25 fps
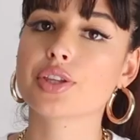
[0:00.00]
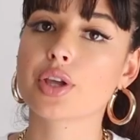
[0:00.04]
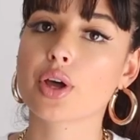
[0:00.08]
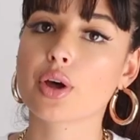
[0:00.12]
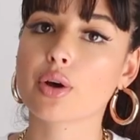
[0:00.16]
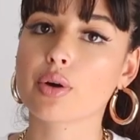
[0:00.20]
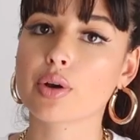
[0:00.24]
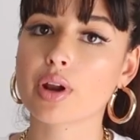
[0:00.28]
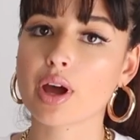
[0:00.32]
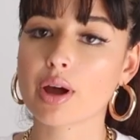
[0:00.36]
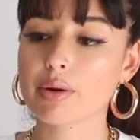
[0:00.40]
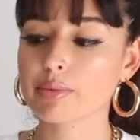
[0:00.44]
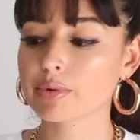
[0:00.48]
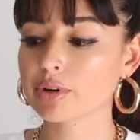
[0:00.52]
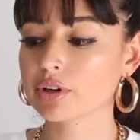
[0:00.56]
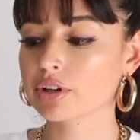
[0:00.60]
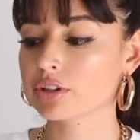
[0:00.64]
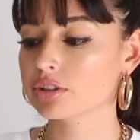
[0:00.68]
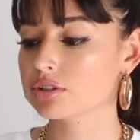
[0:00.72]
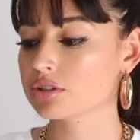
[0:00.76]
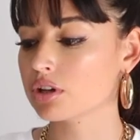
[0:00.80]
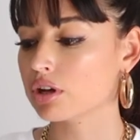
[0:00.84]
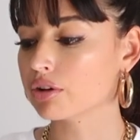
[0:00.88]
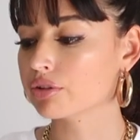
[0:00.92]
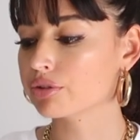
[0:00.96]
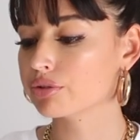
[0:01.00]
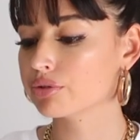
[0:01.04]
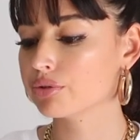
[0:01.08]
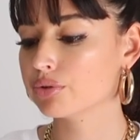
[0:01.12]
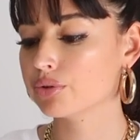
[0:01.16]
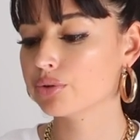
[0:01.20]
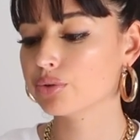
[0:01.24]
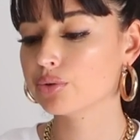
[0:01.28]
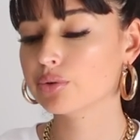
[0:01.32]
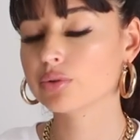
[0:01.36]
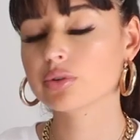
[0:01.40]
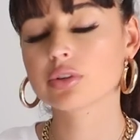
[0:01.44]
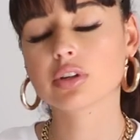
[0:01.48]
now I'm gonna talk
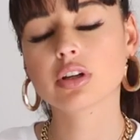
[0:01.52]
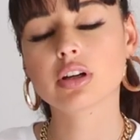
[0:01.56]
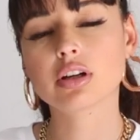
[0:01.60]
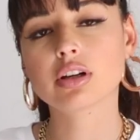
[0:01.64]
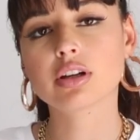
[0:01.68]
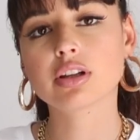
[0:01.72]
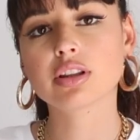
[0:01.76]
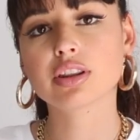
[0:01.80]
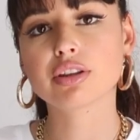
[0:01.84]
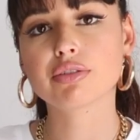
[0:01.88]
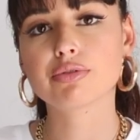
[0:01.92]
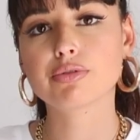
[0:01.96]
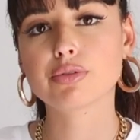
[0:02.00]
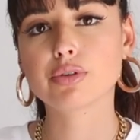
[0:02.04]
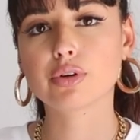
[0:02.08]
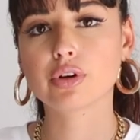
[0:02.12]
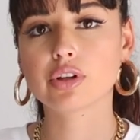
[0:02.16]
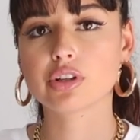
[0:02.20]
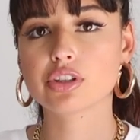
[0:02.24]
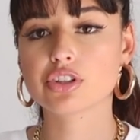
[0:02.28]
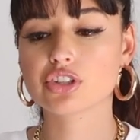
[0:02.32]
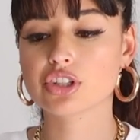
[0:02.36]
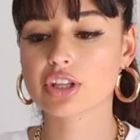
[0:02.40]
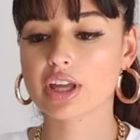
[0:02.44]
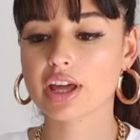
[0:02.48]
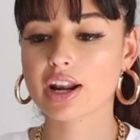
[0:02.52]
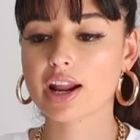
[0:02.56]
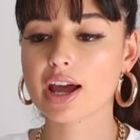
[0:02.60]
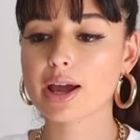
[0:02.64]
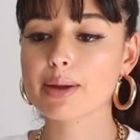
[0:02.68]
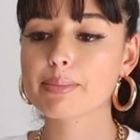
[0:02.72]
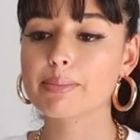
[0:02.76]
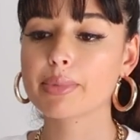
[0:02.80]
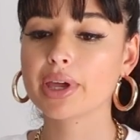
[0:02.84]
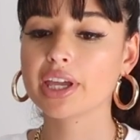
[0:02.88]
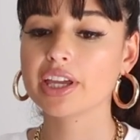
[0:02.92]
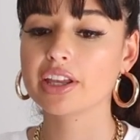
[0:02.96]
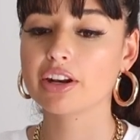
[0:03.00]
through the footage that I
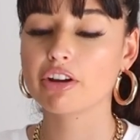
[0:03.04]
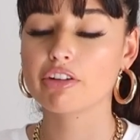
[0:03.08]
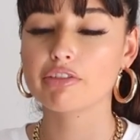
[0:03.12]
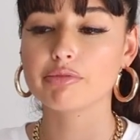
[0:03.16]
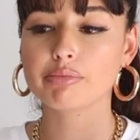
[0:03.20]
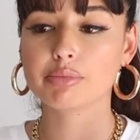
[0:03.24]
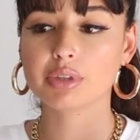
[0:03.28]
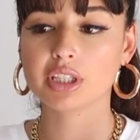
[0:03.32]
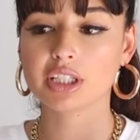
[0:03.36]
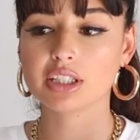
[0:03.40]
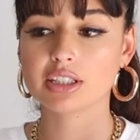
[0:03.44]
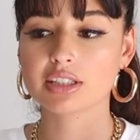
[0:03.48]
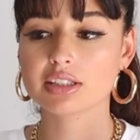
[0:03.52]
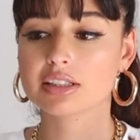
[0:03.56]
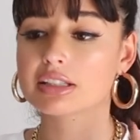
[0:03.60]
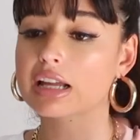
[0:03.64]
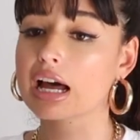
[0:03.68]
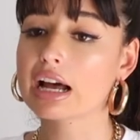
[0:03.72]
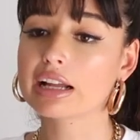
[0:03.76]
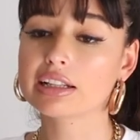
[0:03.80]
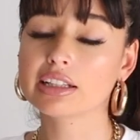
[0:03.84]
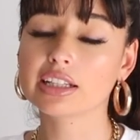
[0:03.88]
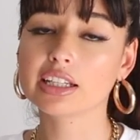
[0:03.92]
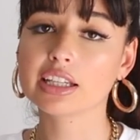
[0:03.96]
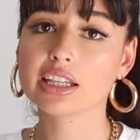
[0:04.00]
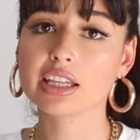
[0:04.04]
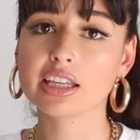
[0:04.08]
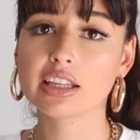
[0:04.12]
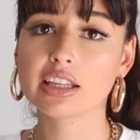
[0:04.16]
made of me styling